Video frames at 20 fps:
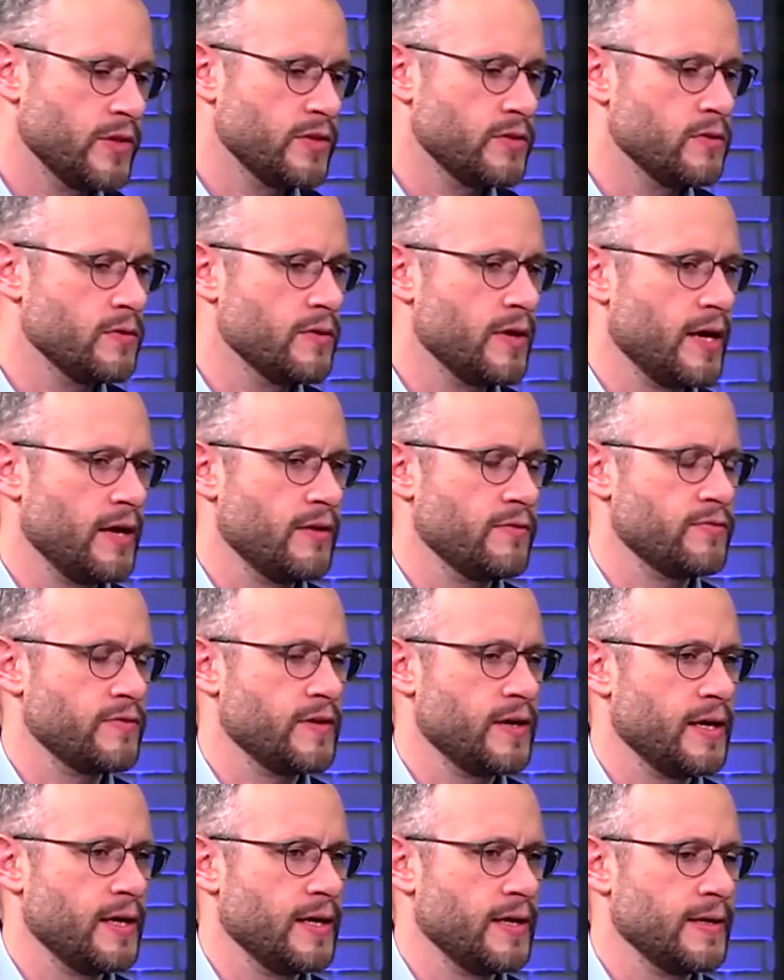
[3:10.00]
we do have
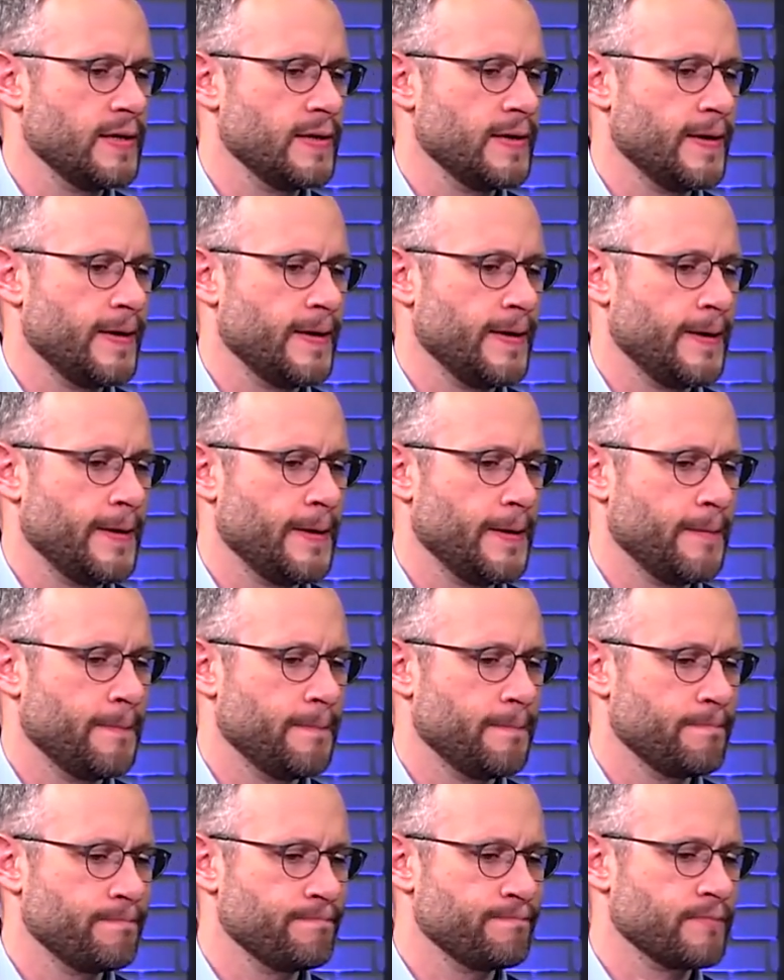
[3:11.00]
a
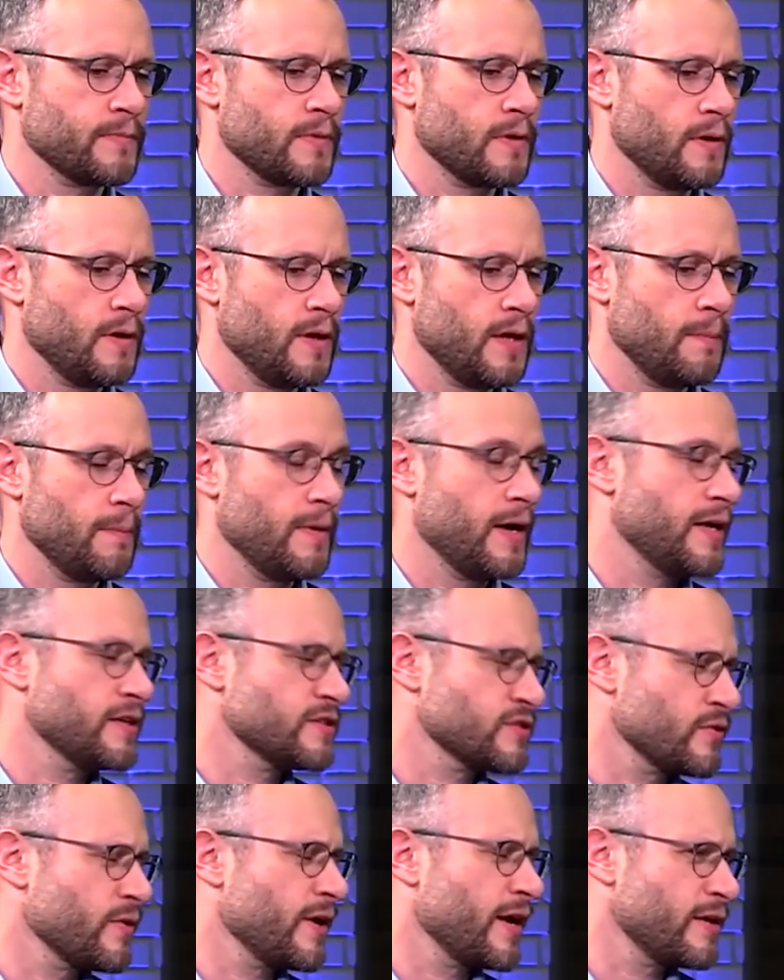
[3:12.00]

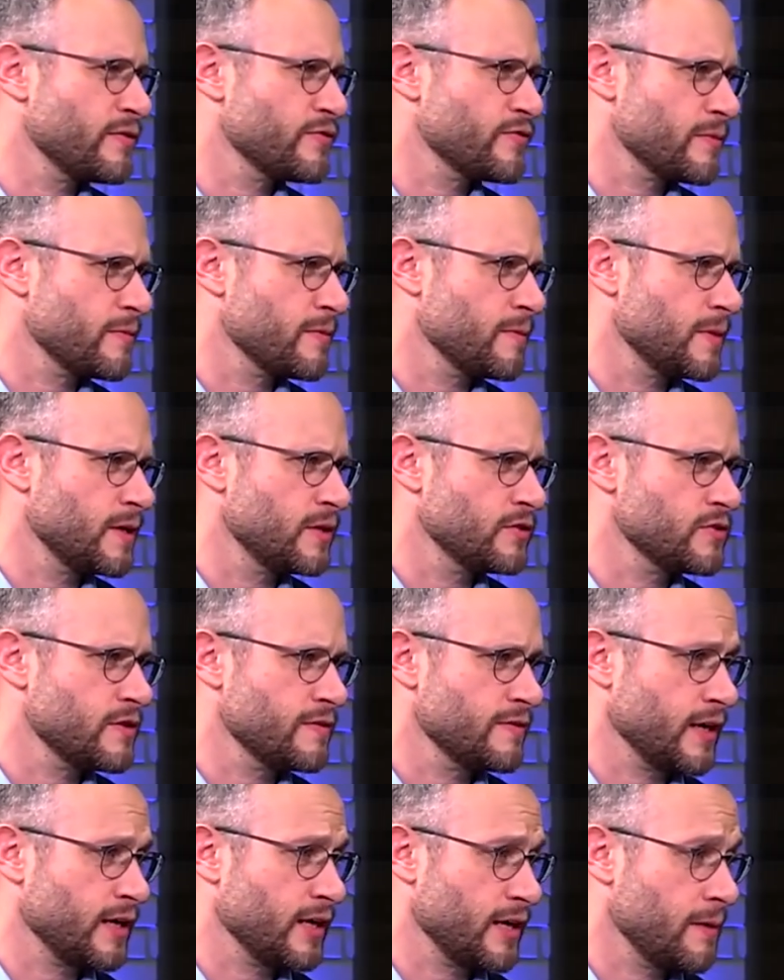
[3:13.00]
modest grant from the Ministry
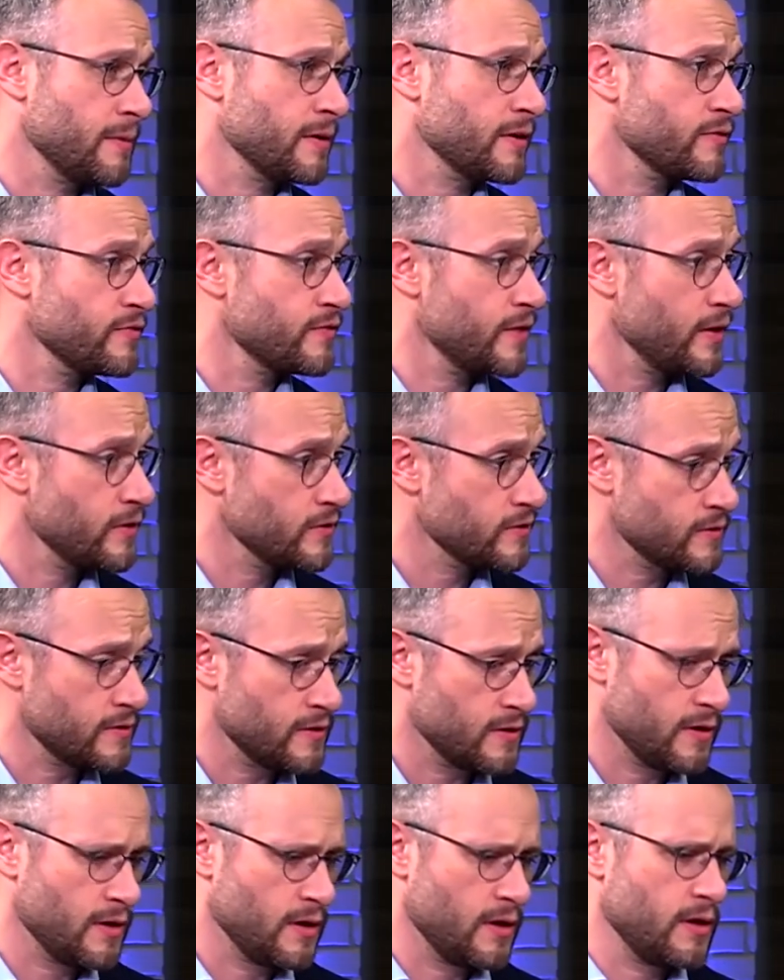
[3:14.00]
of Economic Affairs
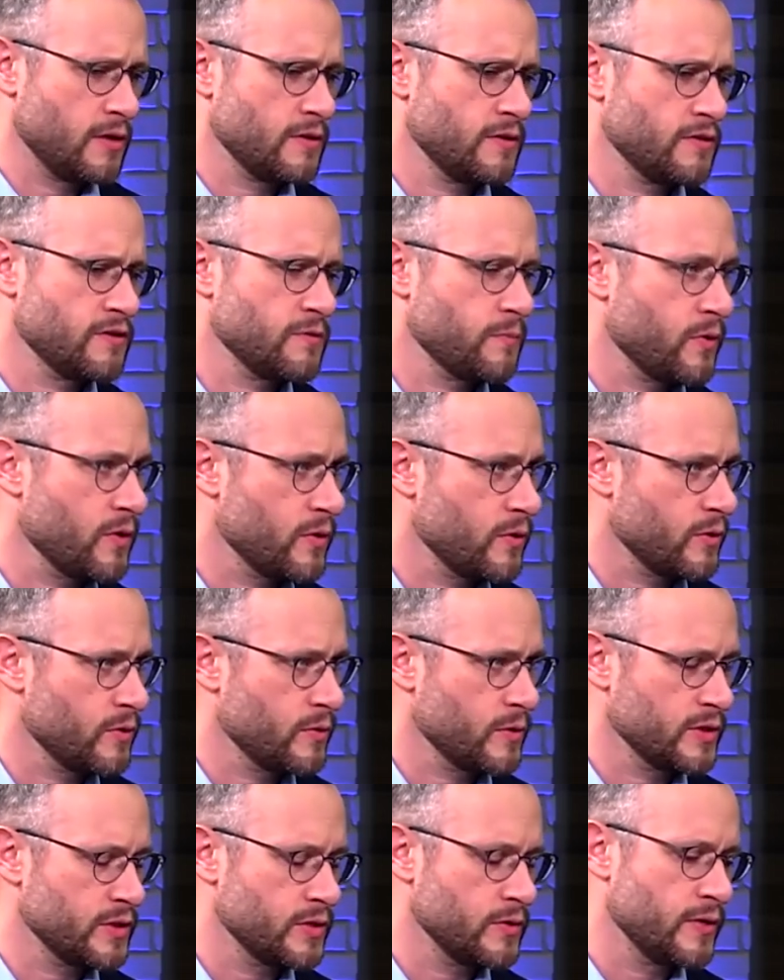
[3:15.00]
to support what
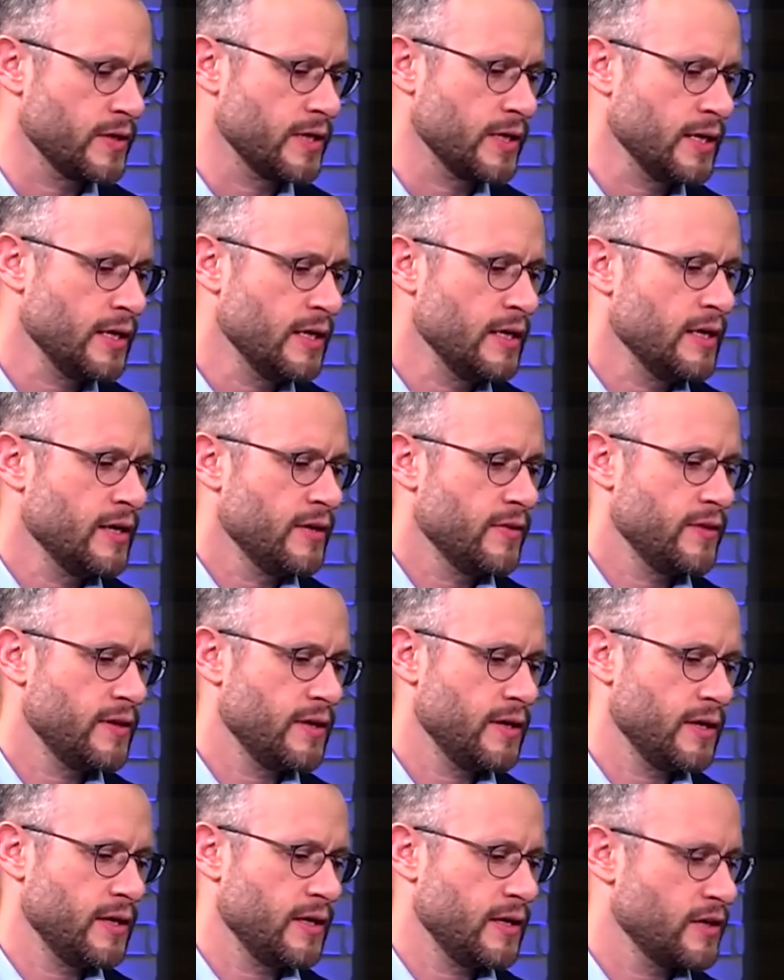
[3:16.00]
we're doing.
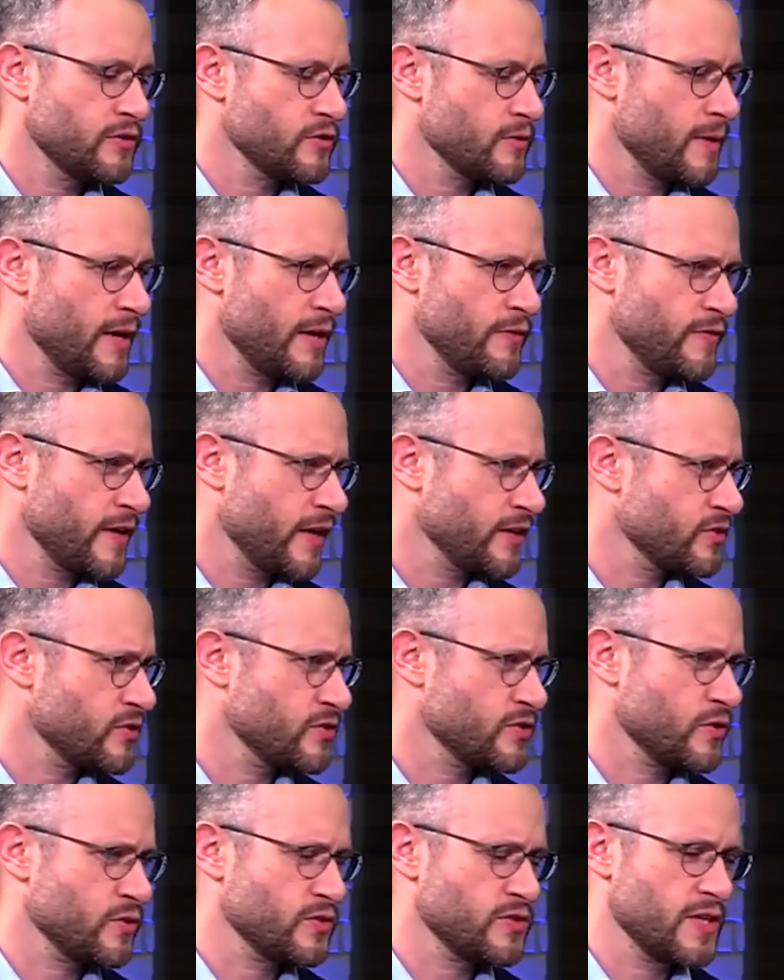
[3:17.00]
The Israel
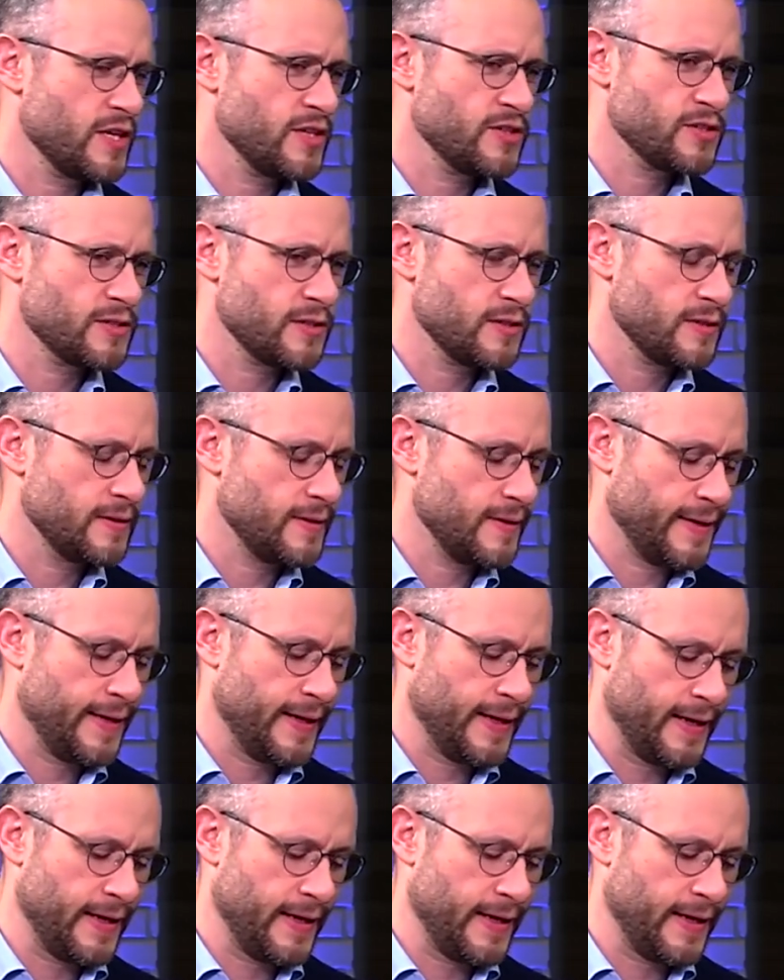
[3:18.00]
Manufacturers Association,